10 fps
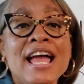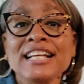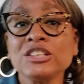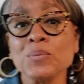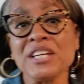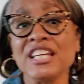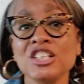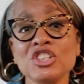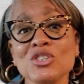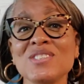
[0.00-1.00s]
is we
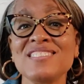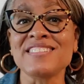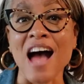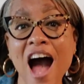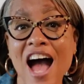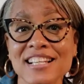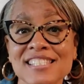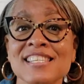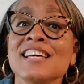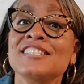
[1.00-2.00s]
can use
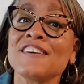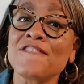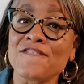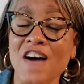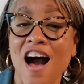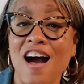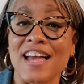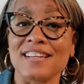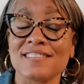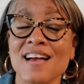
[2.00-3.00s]
dots to
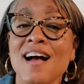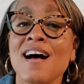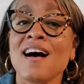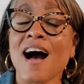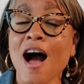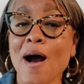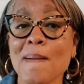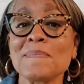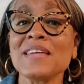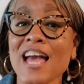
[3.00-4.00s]
find
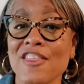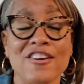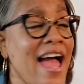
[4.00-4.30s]
the other